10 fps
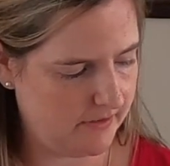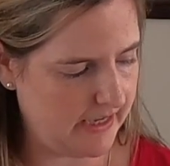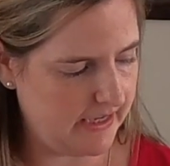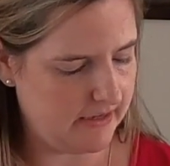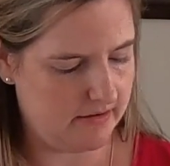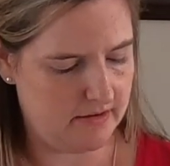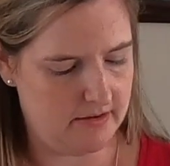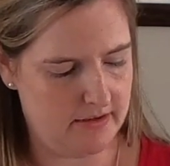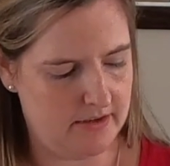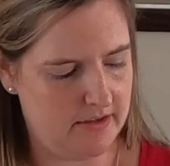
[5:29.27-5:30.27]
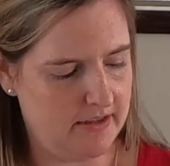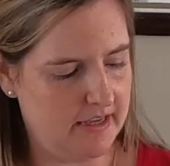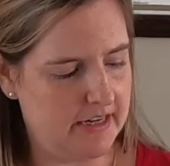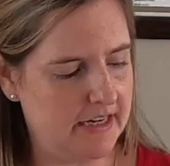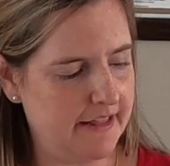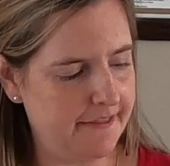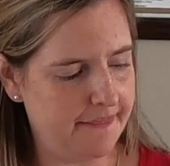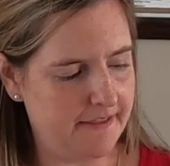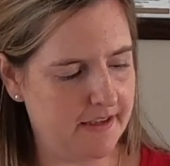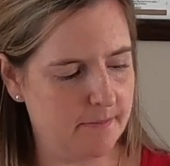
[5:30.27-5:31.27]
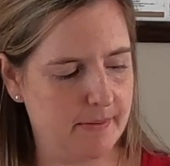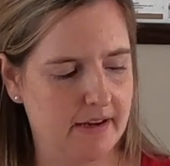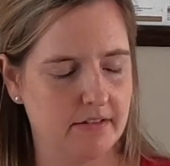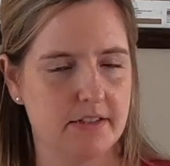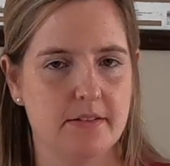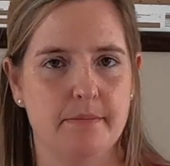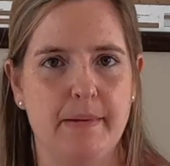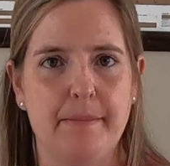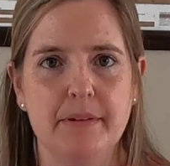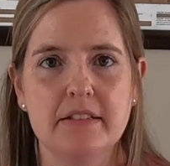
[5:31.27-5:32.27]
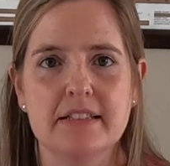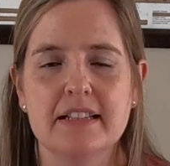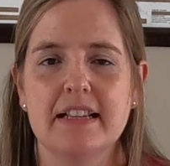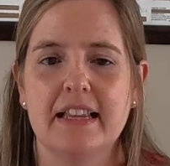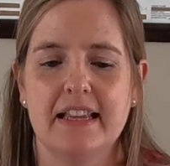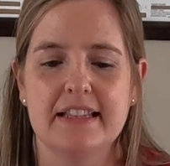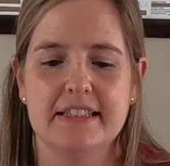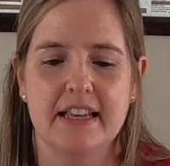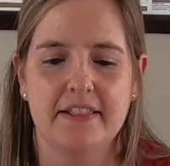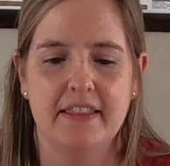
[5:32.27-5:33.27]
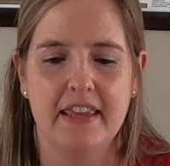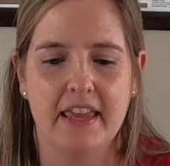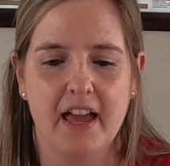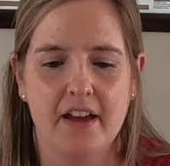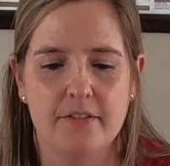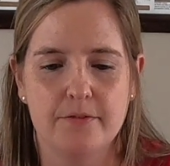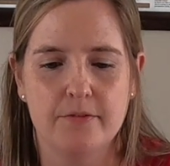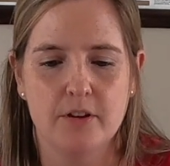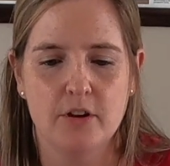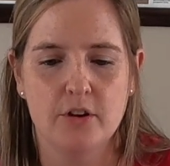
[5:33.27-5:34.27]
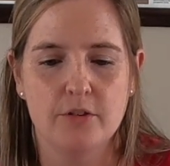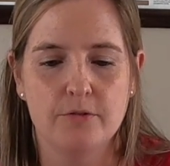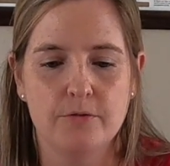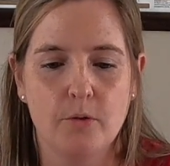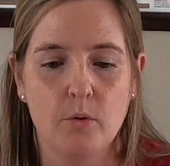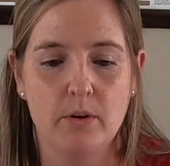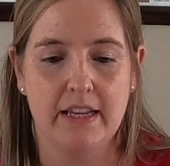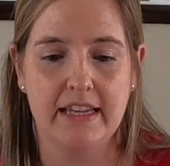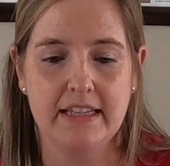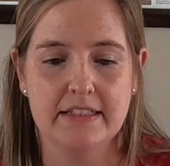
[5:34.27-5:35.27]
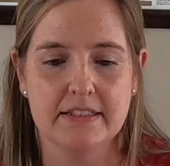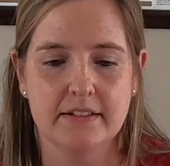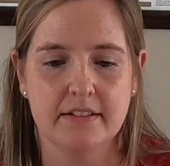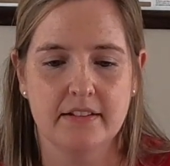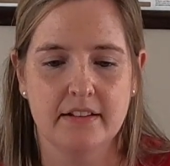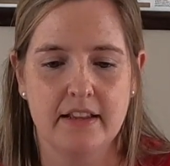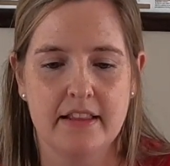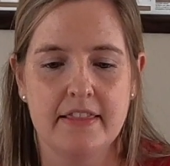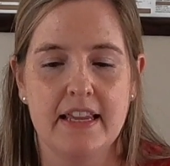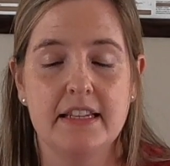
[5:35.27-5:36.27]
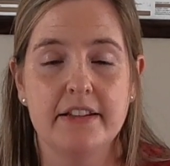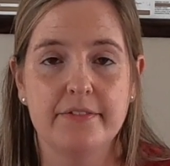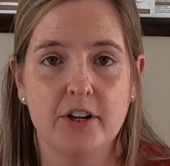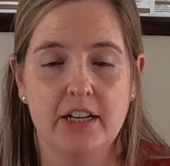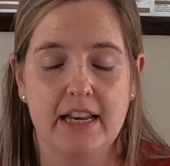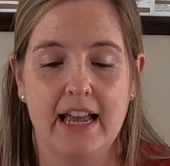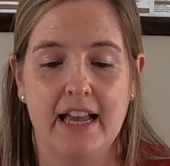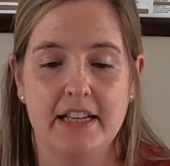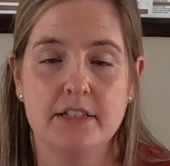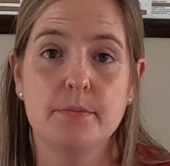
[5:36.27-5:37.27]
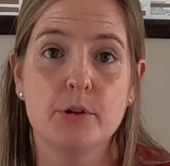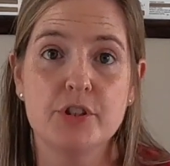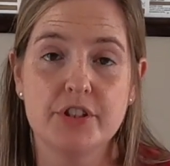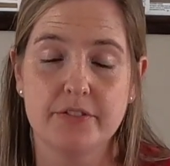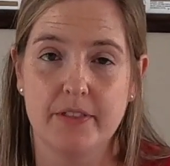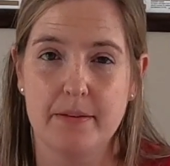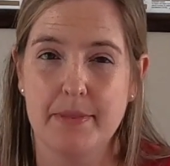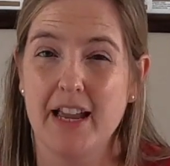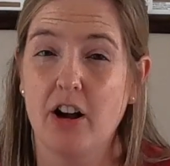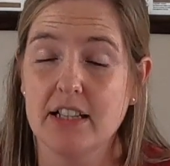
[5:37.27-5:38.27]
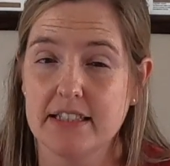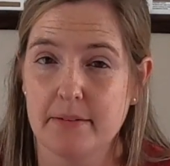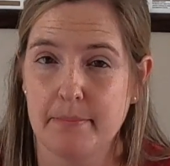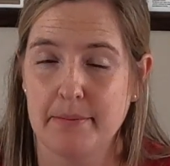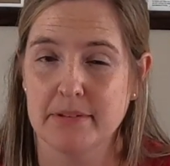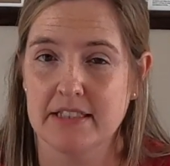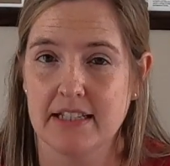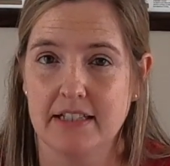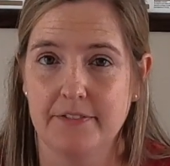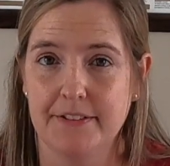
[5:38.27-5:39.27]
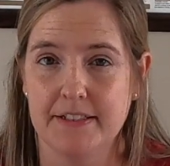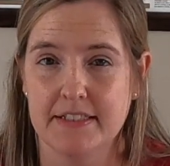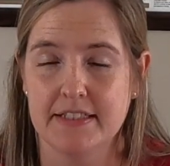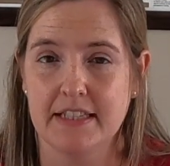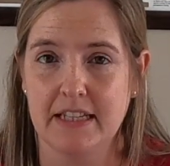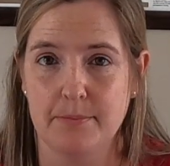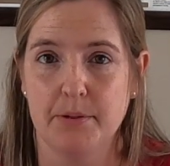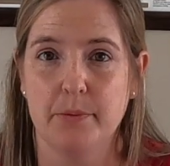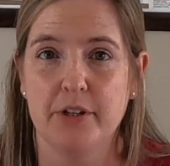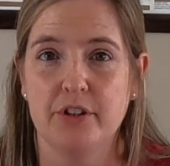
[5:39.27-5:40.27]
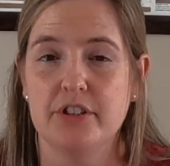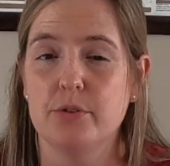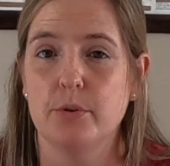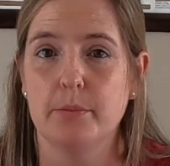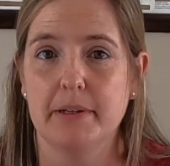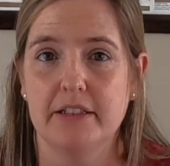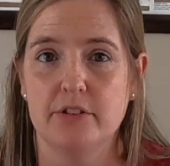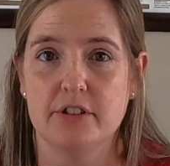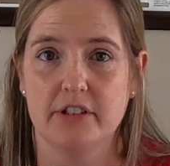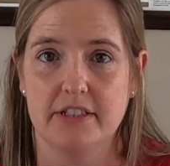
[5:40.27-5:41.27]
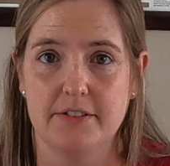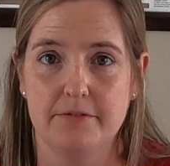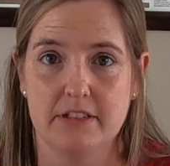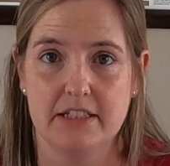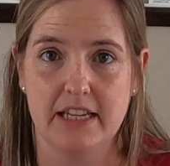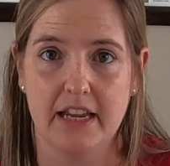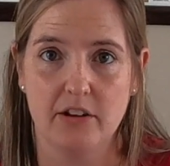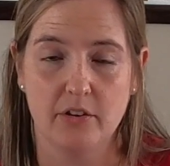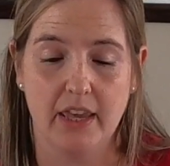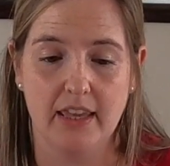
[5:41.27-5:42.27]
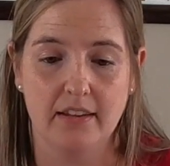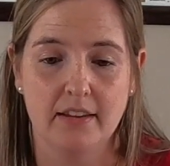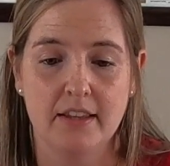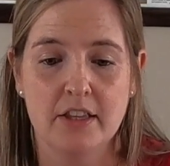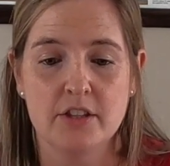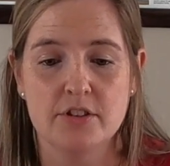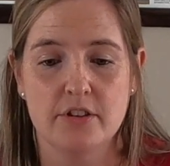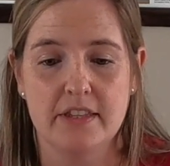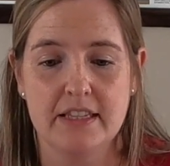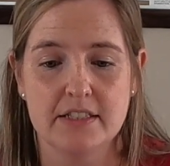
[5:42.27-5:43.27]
Okay, another thing about mammals is that they have 4 legs. They live on land, most of them. There are some mammals that live in the sea, but we're going to talk about those on a different day. Okay, so